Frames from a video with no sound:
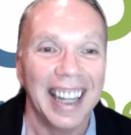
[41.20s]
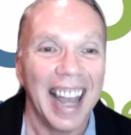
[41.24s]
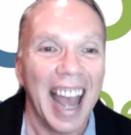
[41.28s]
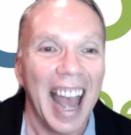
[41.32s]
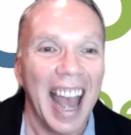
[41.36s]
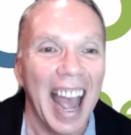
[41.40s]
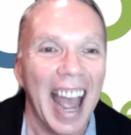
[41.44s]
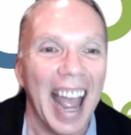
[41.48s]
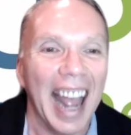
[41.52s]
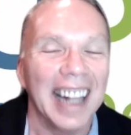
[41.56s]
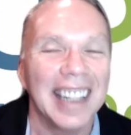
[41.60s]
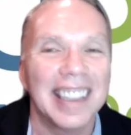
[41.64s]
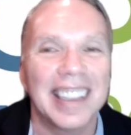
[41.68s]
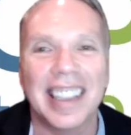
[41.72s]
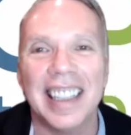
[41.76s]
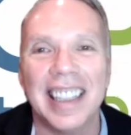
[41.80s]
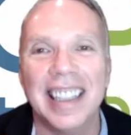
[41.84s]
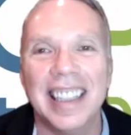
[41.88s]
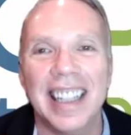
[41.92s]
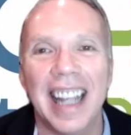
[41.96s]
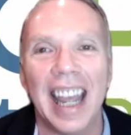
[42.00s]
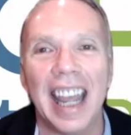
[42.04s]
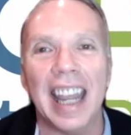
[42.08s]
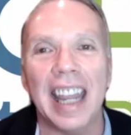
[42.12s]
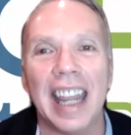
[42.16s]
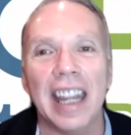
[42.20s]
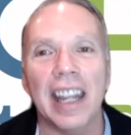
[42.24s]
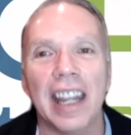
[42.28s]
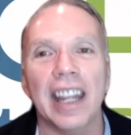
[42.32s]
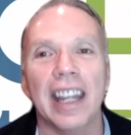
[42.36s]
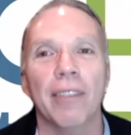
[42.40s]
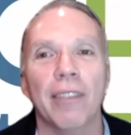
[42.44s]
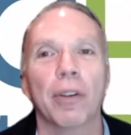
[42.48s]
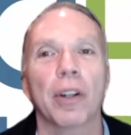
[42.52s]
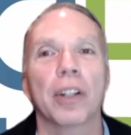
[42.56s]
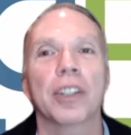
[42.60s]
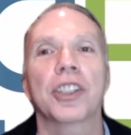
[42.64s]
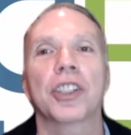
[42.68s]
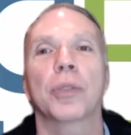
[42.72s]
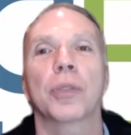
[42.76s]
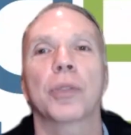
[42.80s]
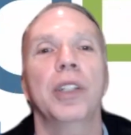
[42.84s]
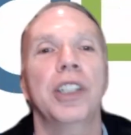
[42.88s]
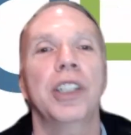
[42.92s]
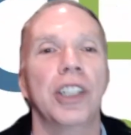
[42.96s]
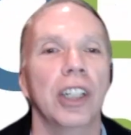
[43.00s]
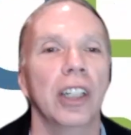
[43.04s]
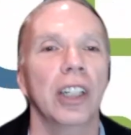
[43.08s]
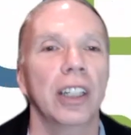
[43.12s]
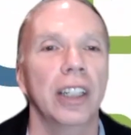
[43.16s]
And today we're
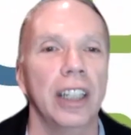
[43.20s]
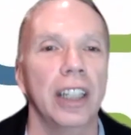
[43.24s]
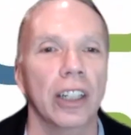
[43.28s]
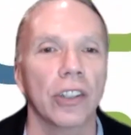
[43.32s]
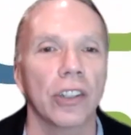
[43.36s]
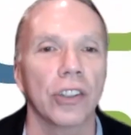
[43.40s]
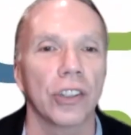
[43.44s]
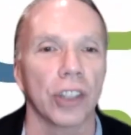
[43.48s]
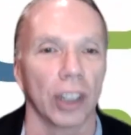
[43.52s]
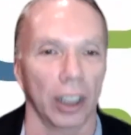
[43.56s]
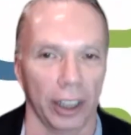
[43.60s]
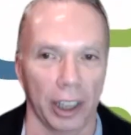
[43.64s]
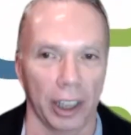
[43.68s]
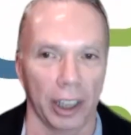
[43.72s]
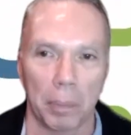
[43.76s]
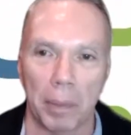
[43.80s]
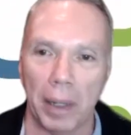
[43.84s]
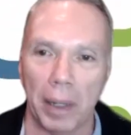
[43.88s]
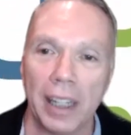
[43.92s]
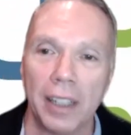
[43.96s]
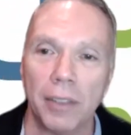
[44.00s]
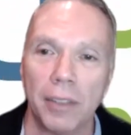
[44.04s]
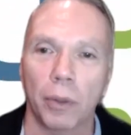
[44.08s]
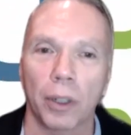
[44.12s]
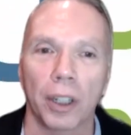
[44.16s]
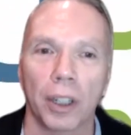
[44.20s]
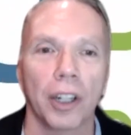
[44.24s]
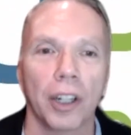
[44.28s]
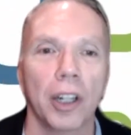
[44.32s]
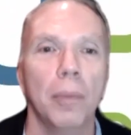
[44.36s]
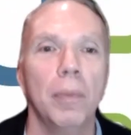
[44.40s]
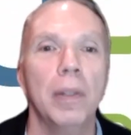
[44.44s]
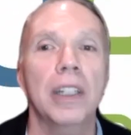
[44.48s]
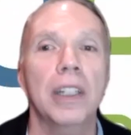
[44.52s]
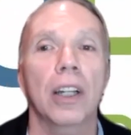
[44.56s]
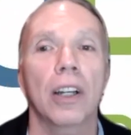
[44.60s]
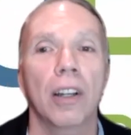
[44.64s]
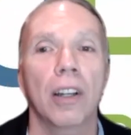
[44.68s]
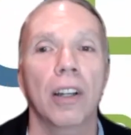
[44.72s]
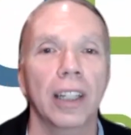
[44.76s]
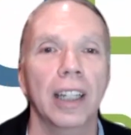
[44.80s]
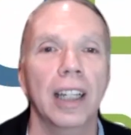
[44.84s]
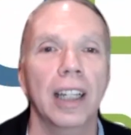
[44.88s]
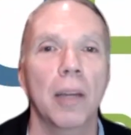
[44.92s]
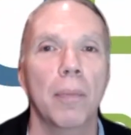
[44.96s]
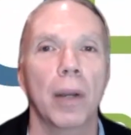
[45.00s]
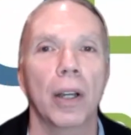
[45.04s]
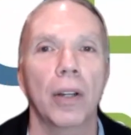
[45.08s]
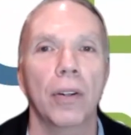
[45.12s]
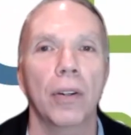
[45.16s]
switching gears a little bit. We're going to be talking
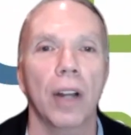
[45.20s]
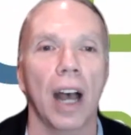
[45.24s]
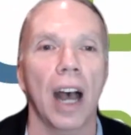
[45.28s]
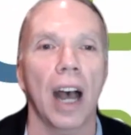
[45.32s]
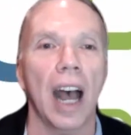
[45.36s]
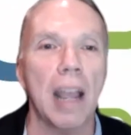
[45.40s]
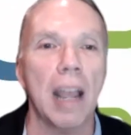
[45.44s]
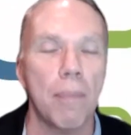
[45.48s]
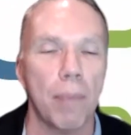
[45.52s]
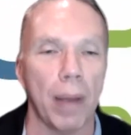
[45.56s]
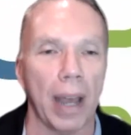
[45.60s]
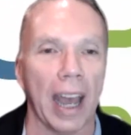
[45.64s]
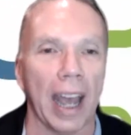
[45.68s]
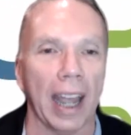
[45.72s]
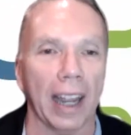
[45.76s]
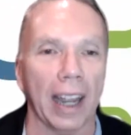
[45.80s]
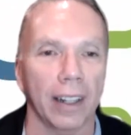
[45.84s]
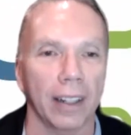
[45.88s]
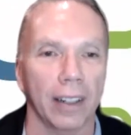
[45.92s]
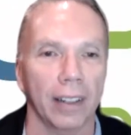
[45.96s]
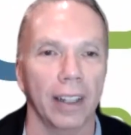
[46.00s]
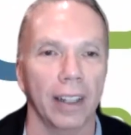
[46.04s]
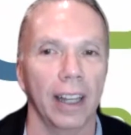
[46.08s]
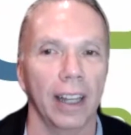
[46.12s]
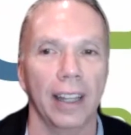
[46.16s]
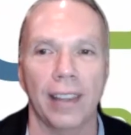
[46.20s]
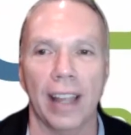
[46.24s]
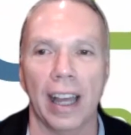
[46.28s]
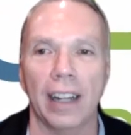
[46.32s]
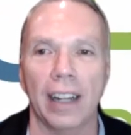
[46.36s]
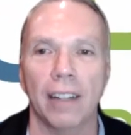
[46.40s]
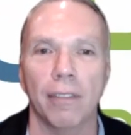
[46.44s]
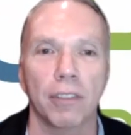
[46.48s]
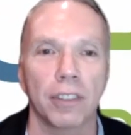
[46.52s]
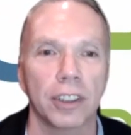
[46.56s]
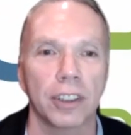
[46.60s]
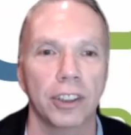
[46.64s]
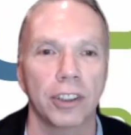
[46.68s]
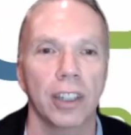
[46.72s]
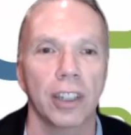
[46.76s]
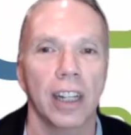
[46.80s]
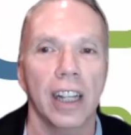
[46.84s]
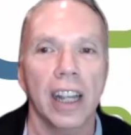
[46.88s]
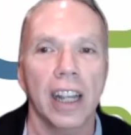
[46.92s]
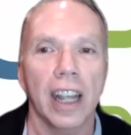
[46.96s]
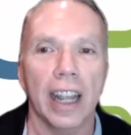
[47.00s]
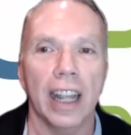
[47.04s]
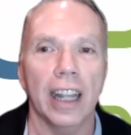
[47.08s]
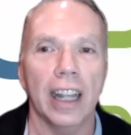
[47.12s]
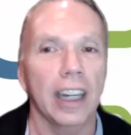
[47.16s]
about IPAC. That
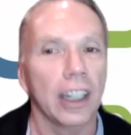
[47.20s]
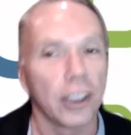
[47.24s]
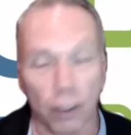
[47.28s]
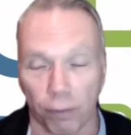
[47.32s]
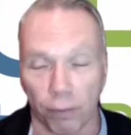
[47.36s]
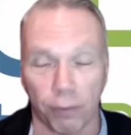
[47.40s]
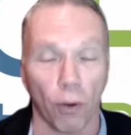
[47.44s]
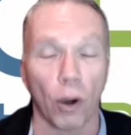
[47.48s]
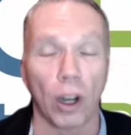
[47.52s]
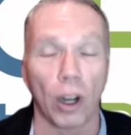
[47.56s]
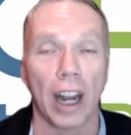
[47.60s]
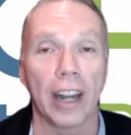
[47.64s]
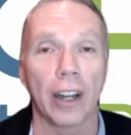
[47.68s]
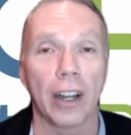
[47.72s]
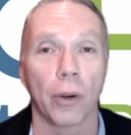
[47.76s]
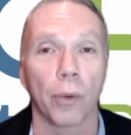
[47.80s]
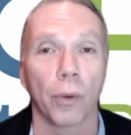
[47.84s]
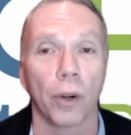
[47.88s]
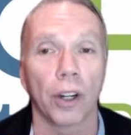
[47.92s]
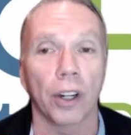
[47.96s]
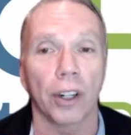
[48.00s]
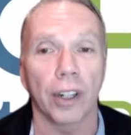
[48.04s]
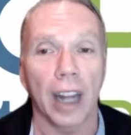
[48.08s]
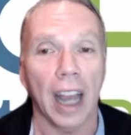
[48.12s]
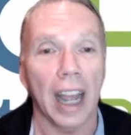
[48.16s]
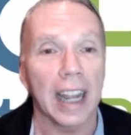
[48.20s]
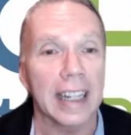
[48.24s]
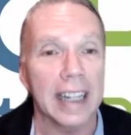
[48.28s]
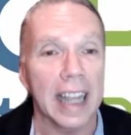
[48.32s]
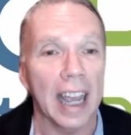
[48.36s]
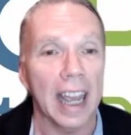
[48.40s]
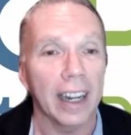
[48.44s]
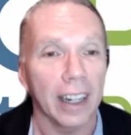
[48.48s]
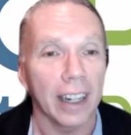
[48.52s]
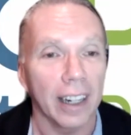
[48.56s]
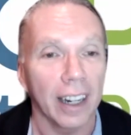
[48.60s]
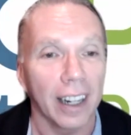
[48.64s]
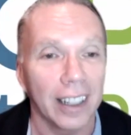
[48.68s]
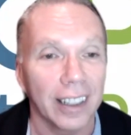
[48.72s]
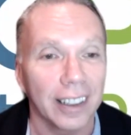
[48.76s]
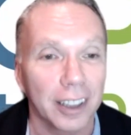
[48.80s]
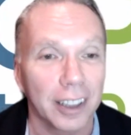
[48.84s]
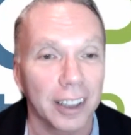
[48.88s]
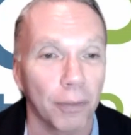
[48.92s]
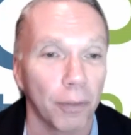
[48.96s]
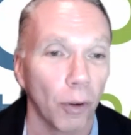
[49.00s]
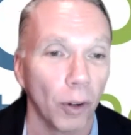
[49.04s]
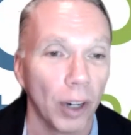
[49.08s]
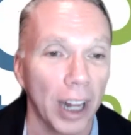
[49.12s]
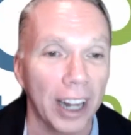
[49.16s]
it is a four-letter word. I get it. It's a
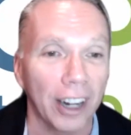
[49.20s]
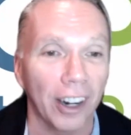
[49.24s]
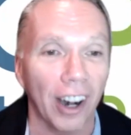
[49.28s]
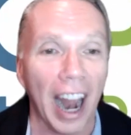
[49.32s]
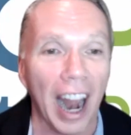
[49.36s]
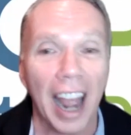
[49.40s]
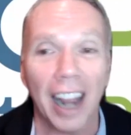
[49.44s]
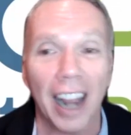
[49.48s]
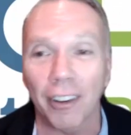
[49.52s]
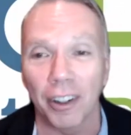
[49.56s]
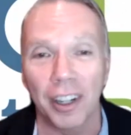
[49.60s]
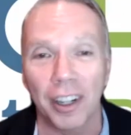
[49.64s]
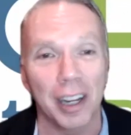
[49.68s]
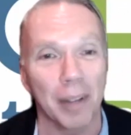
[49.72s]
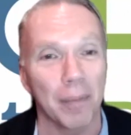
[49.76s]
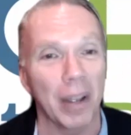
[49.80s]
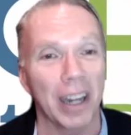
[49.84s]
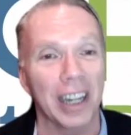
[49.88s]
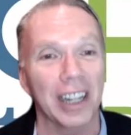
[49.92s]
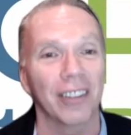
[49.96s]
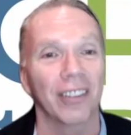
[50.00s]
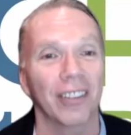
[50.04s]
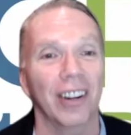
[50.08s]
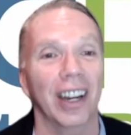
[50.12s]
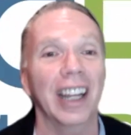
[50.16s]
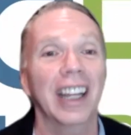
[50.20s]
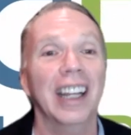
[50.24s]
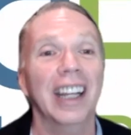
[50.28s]
four-letter acronym anyway.